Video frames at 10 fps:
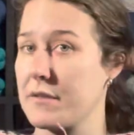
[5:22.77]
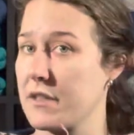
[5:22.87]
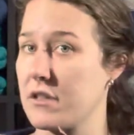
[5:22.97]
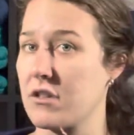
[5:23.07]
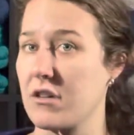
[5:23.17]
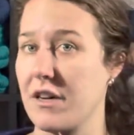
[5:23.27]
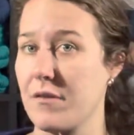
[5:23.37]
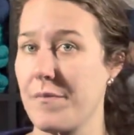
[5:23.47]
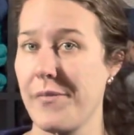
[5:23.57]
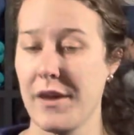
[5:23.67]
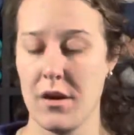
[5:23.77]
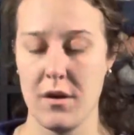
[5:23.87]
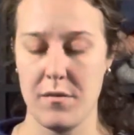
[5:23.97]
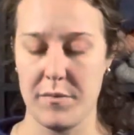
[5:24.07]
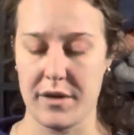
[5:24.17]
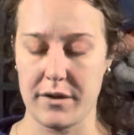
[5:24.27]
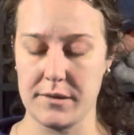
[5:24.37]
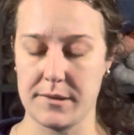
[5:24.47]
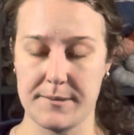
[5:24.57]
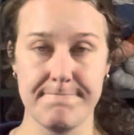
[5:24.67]
going to turn out
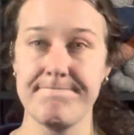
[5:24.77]
because